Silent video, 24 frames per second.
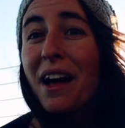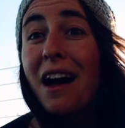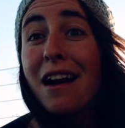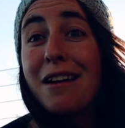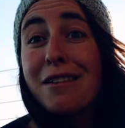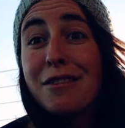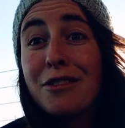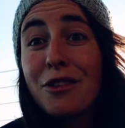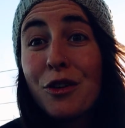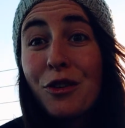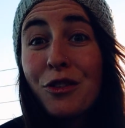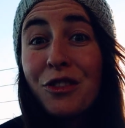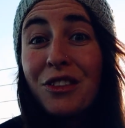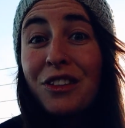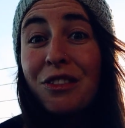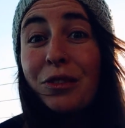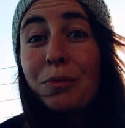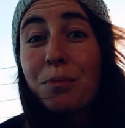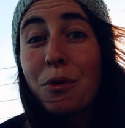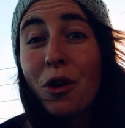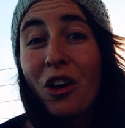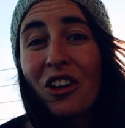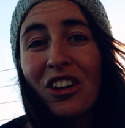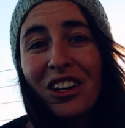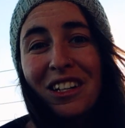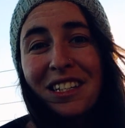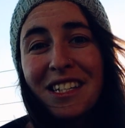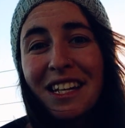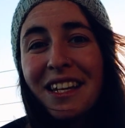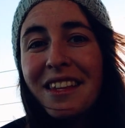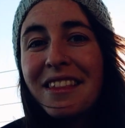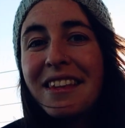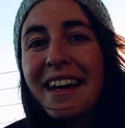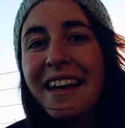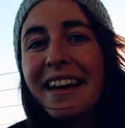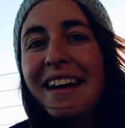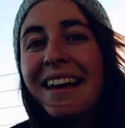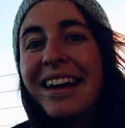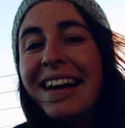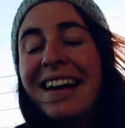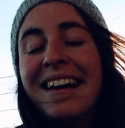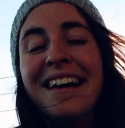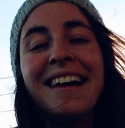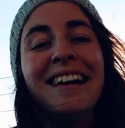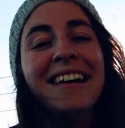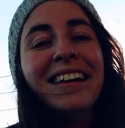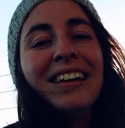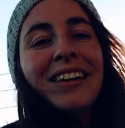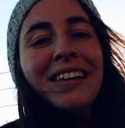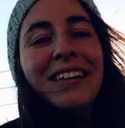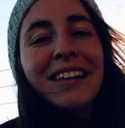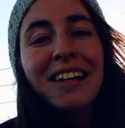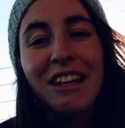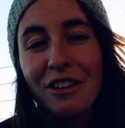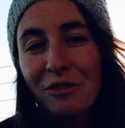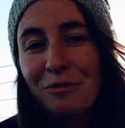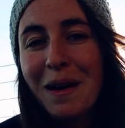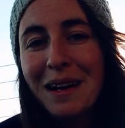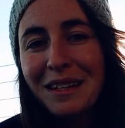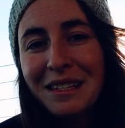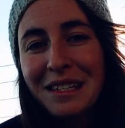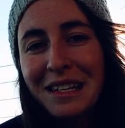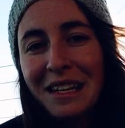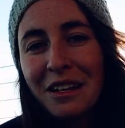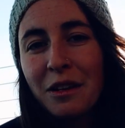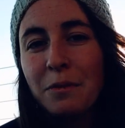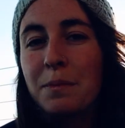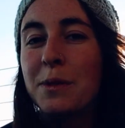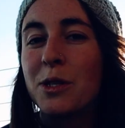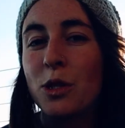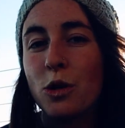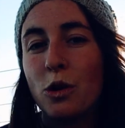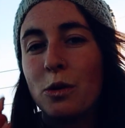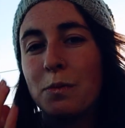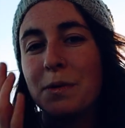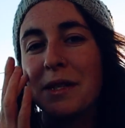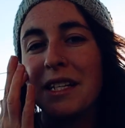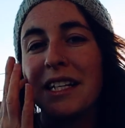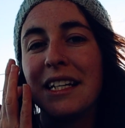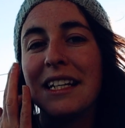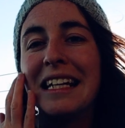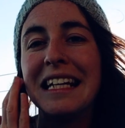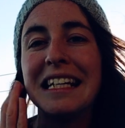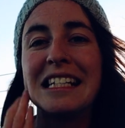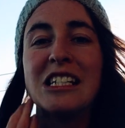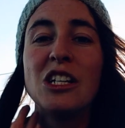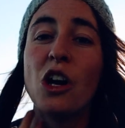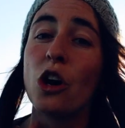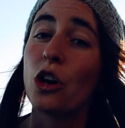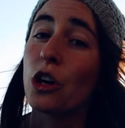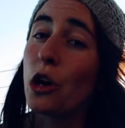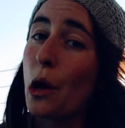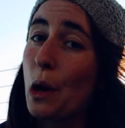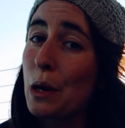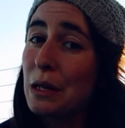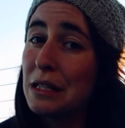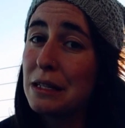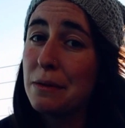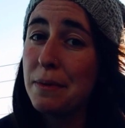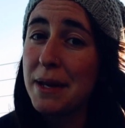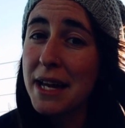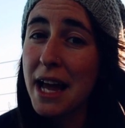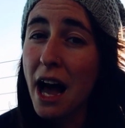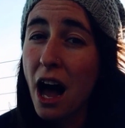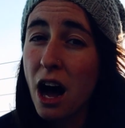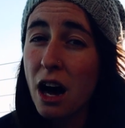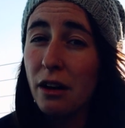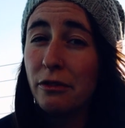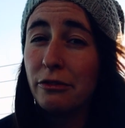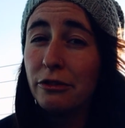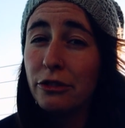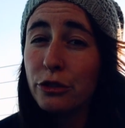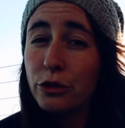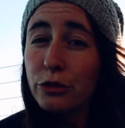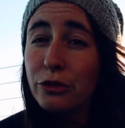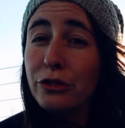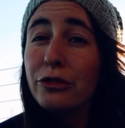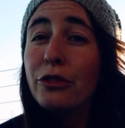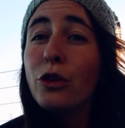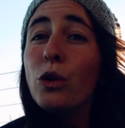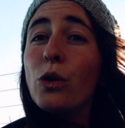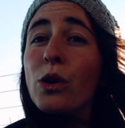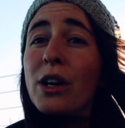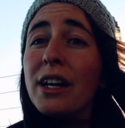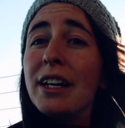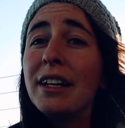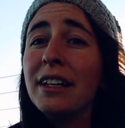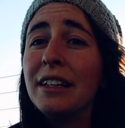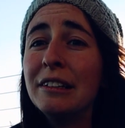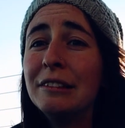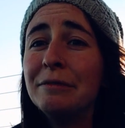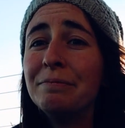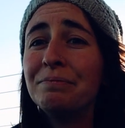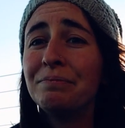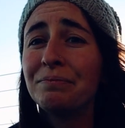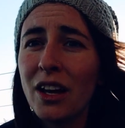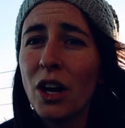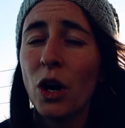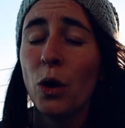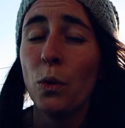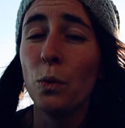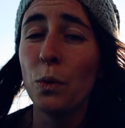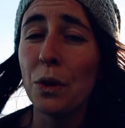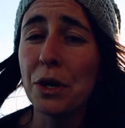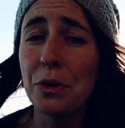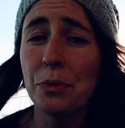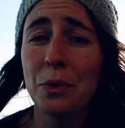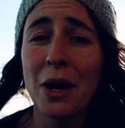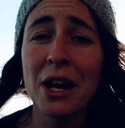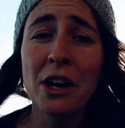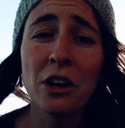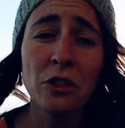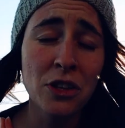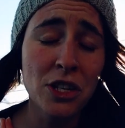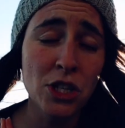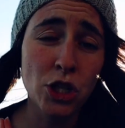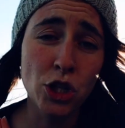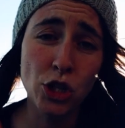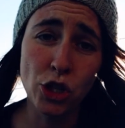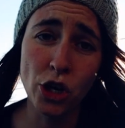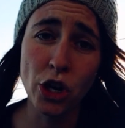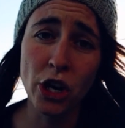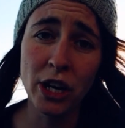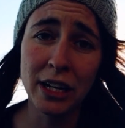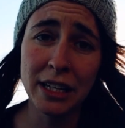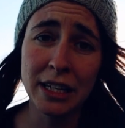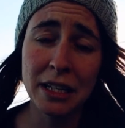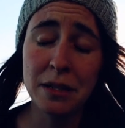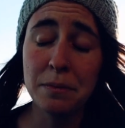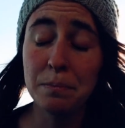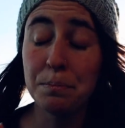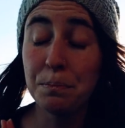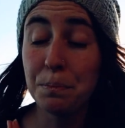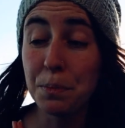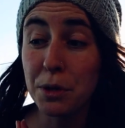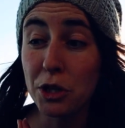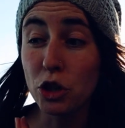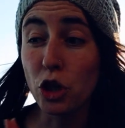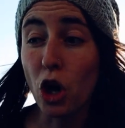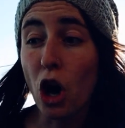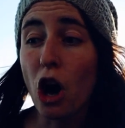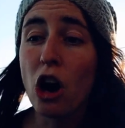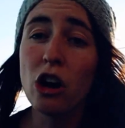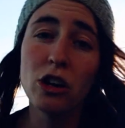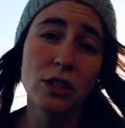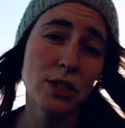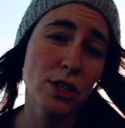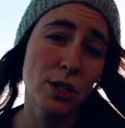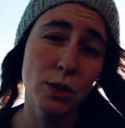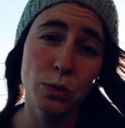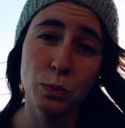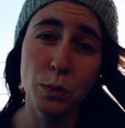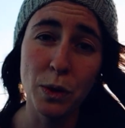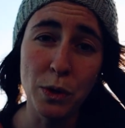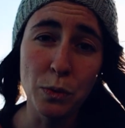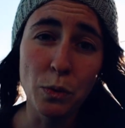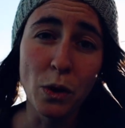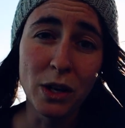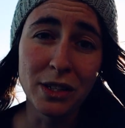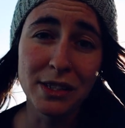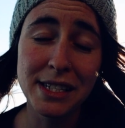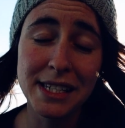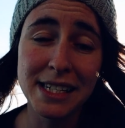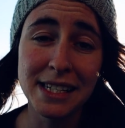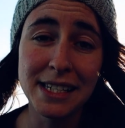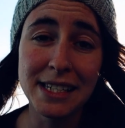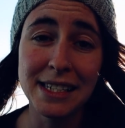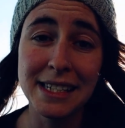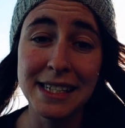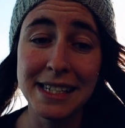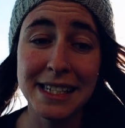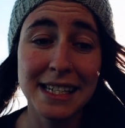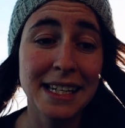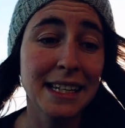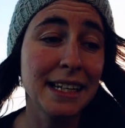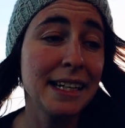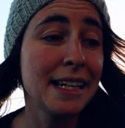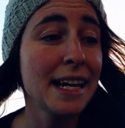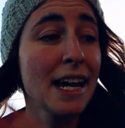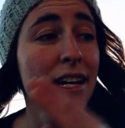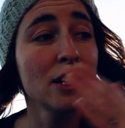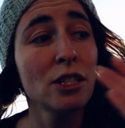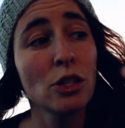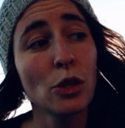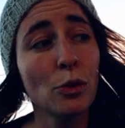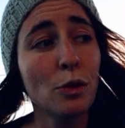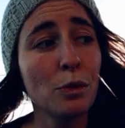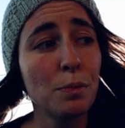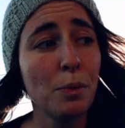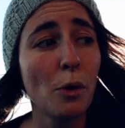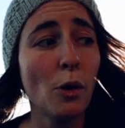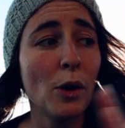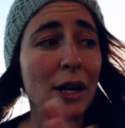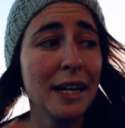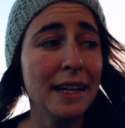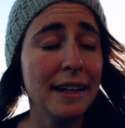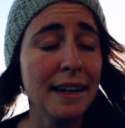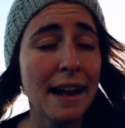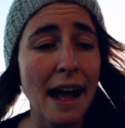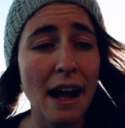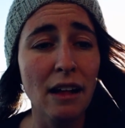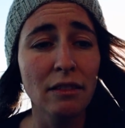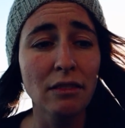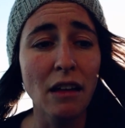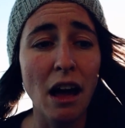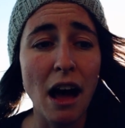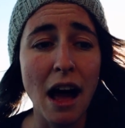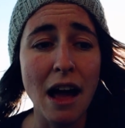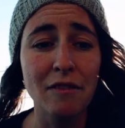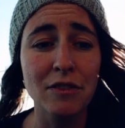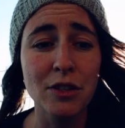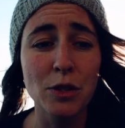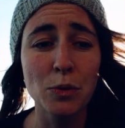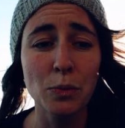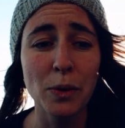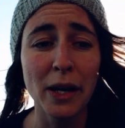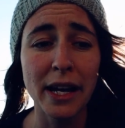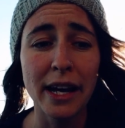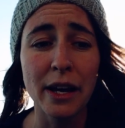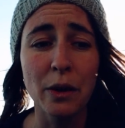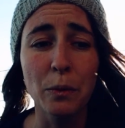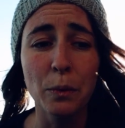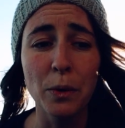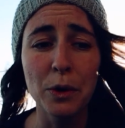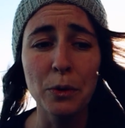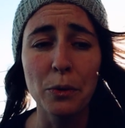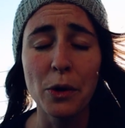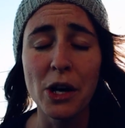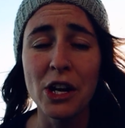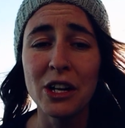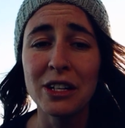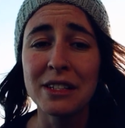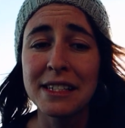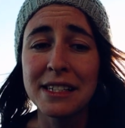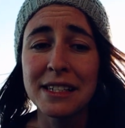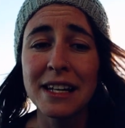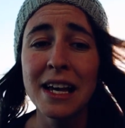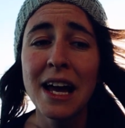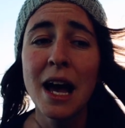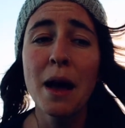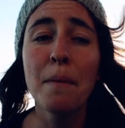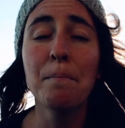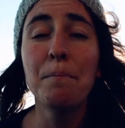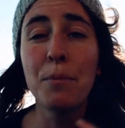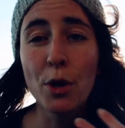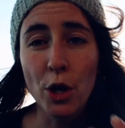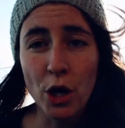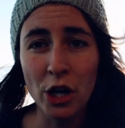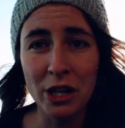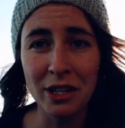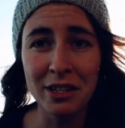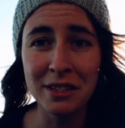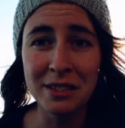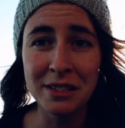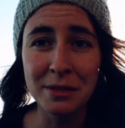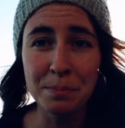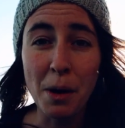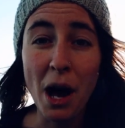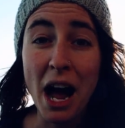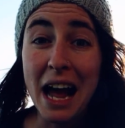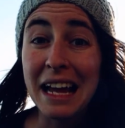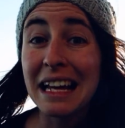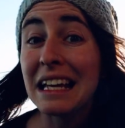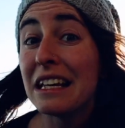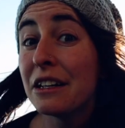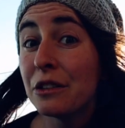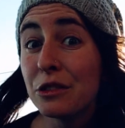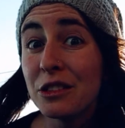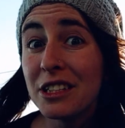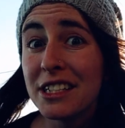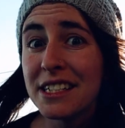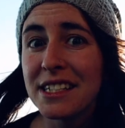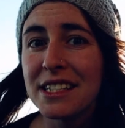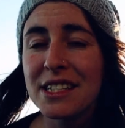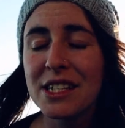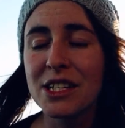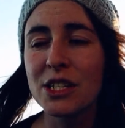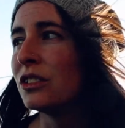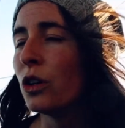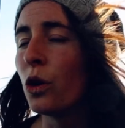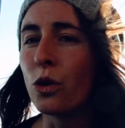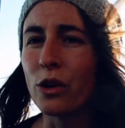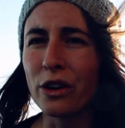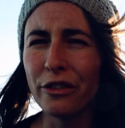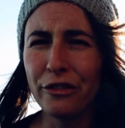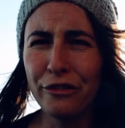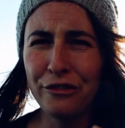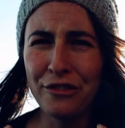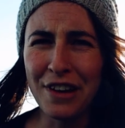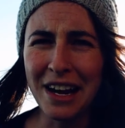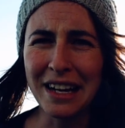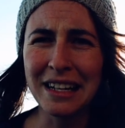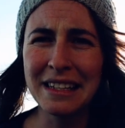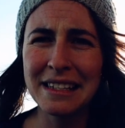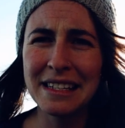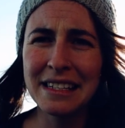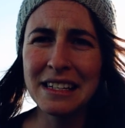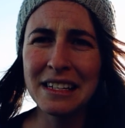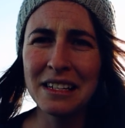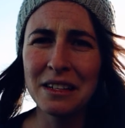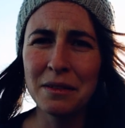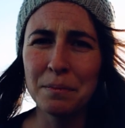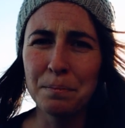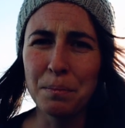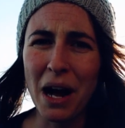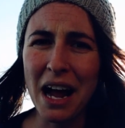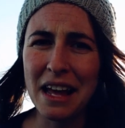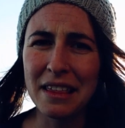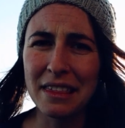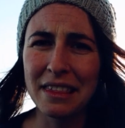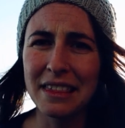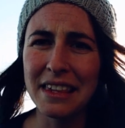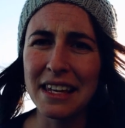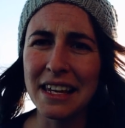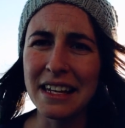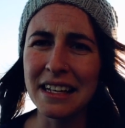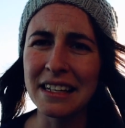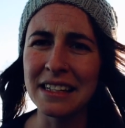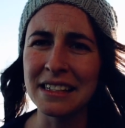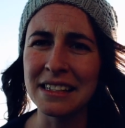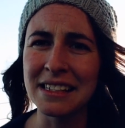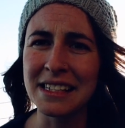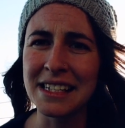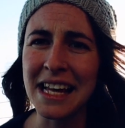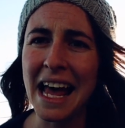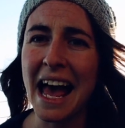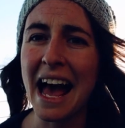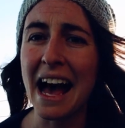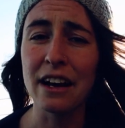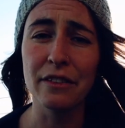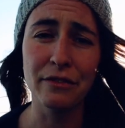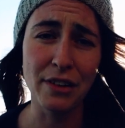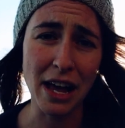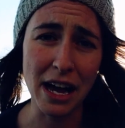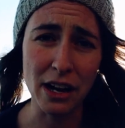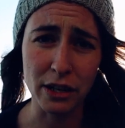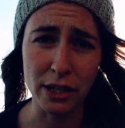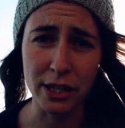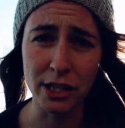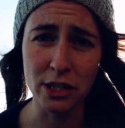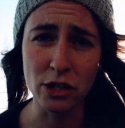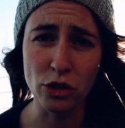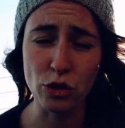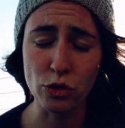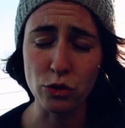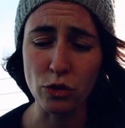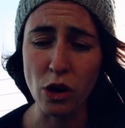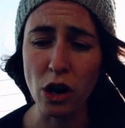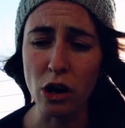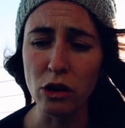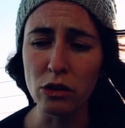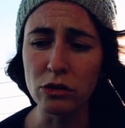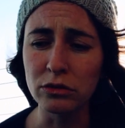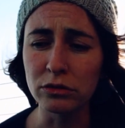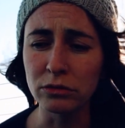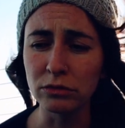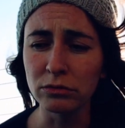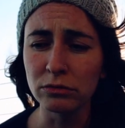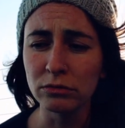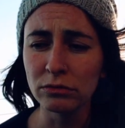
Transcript: I know that the product in there, if my skin absorbs it, is not going to be harmful for it. We went on this journey because we wanted to get to a point in our lives where we weren't burdened by illness or affected by things out of our control.